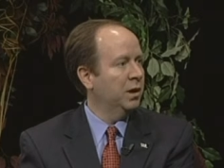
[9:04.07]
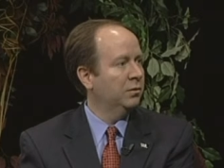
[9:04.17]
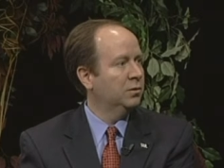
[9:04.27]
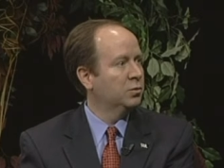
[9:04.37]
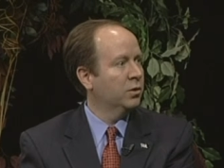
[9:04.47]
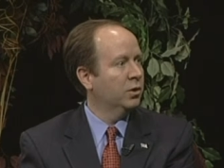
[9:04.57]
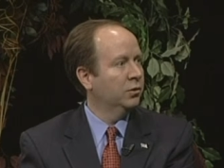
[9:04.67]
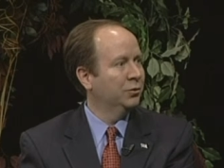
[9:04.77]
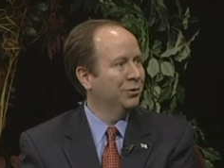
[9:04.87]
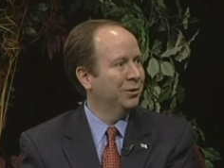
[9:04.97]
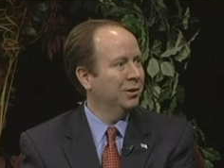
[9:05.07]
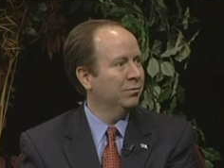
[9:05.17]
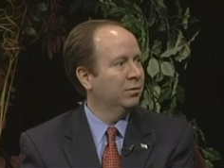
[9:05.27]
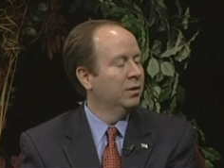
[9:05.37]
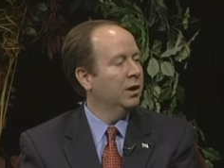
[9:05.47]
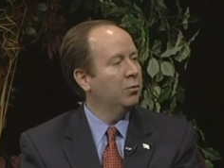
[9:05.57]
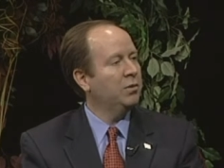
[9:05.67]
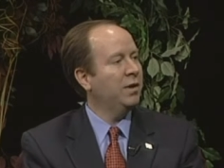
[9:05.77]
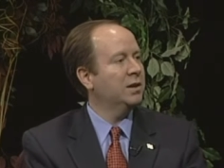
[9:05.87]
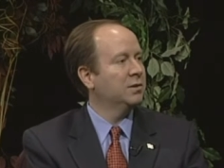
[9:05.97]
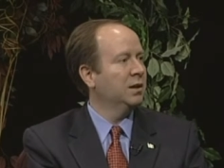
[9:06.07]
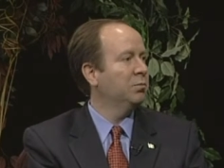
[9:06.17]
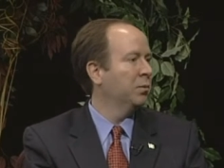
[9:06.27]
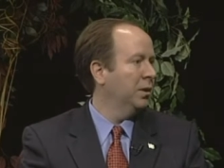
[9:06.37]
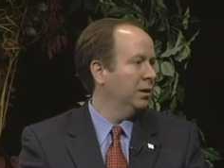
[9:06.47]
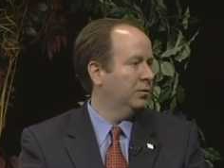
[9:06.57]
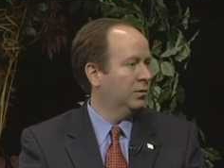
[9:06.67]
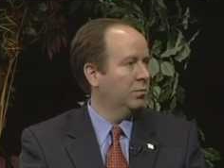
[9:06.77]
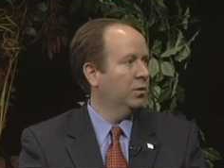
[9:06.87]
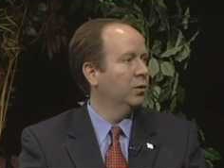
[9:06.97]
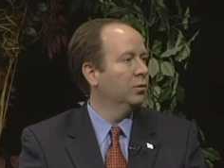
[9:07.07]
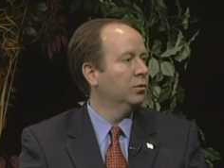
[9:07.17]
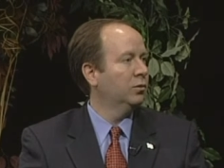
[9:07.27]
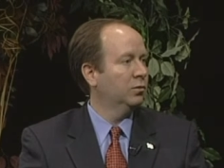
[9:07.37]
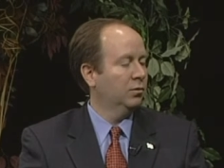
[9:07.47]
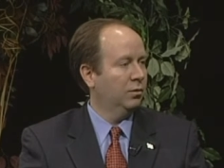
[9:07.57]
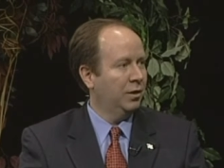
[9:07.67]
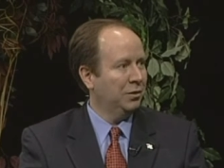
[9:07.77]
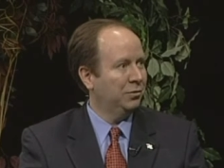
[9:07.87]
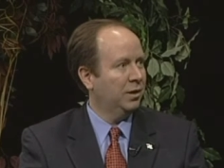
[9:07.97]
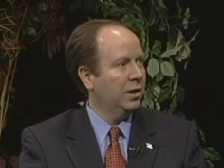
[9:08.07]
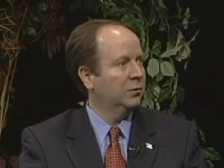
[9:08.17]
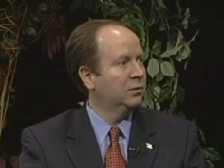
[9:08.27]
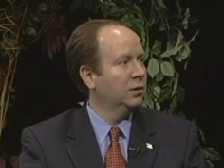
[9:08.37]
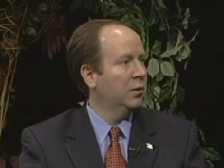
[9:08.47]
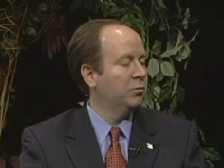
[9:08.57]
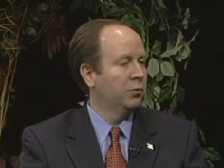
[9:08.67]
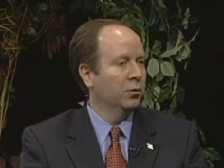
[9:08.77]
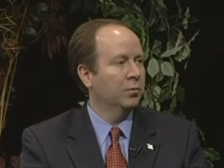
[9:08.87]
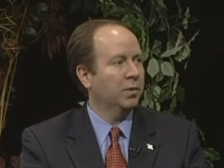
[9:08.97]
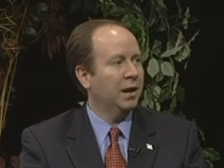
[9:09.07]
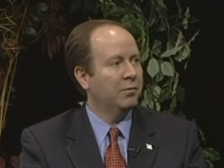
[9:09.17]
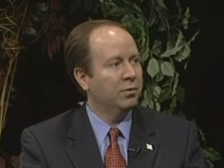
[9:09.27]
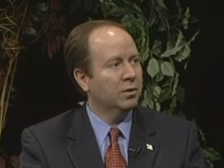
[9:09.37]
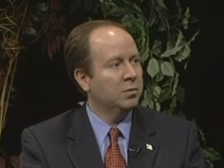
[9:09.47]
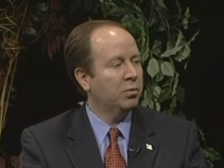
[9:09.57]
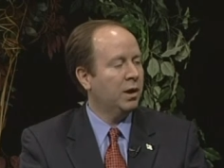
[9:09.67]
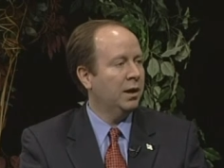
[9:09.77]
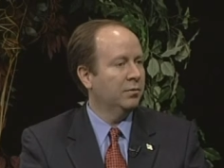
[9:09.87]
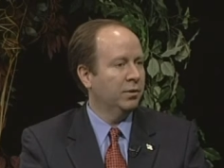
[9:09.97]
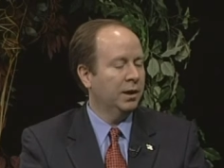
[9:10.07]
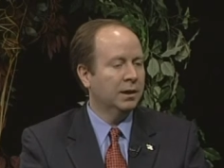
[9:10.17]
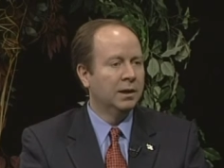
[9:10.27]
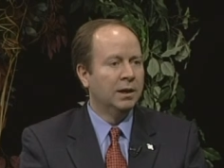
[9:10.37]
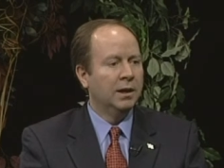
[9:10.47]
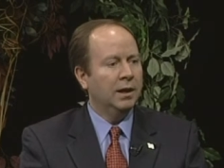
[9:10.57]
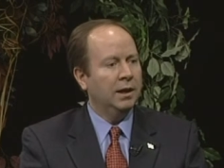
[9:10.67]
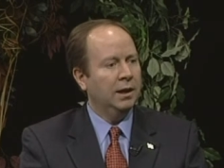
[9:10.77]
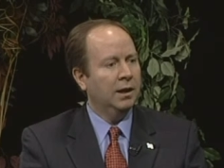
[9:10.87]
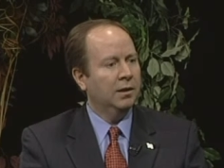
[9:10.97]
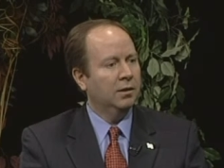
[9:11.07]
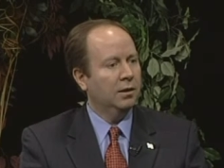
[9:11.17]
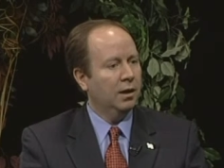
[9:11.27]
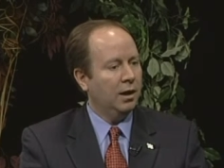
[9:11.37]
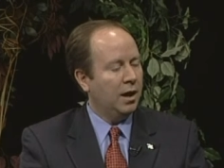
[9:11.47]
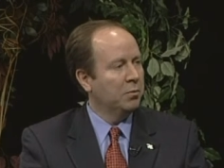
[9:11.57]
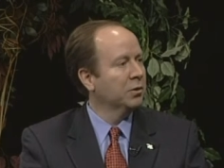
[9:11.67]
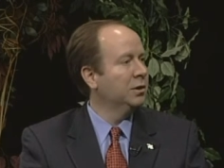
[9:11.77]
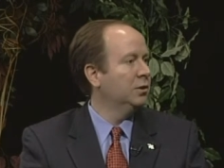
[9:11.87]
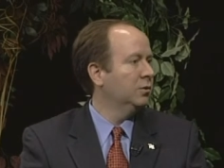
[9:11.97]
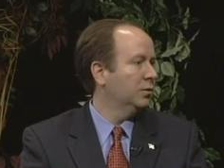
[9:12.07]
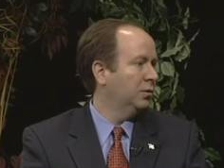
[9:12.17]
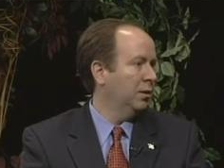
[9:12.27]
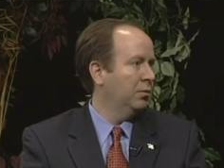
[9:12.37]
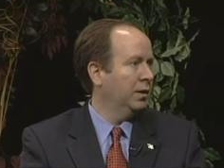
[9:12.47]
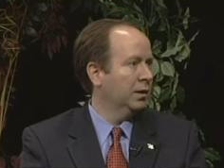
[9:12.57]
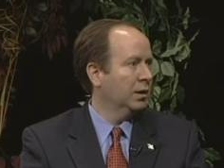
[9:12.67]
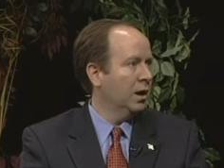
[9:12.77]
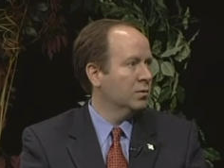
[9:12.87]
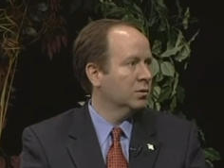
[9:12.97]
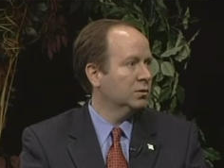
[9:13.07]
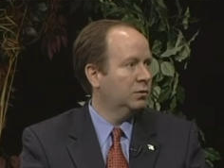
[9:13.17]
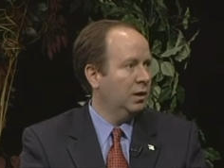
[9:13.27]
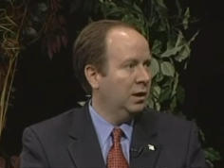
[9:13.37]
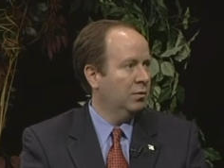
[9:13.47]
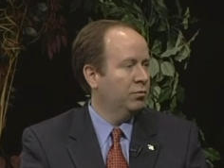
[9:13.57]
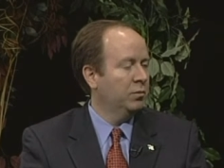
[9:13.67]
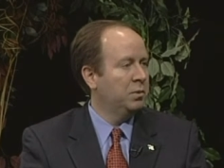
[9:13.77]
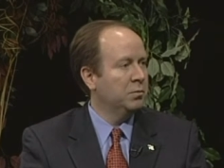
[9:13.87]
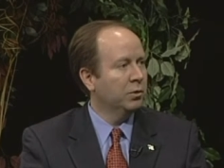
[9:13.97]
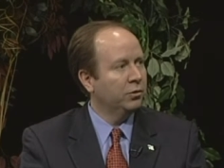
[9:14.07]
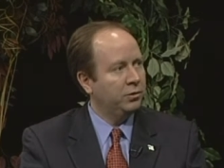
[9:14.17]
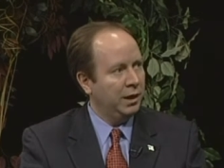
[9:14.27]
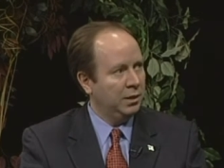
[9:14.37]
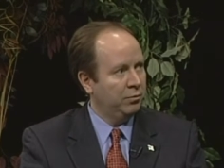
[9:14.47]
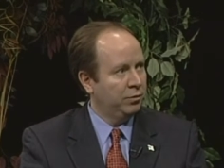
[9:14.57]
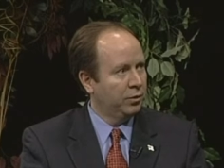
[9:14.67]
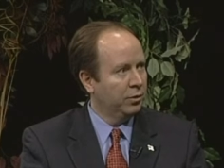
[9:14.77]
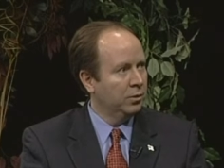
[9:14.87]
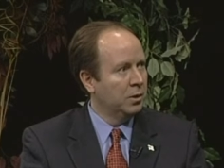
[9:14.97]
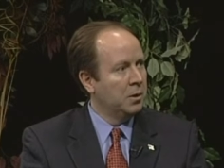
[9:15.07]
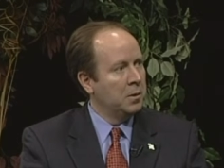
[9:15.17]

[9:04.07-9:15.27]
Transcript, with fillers: a message with an alternative. And we've actually implemented some of those things that I stood up for. And I'm very proud of that. And I'm looking to do the same thing in Congress. Stand up for the people. Stand up for the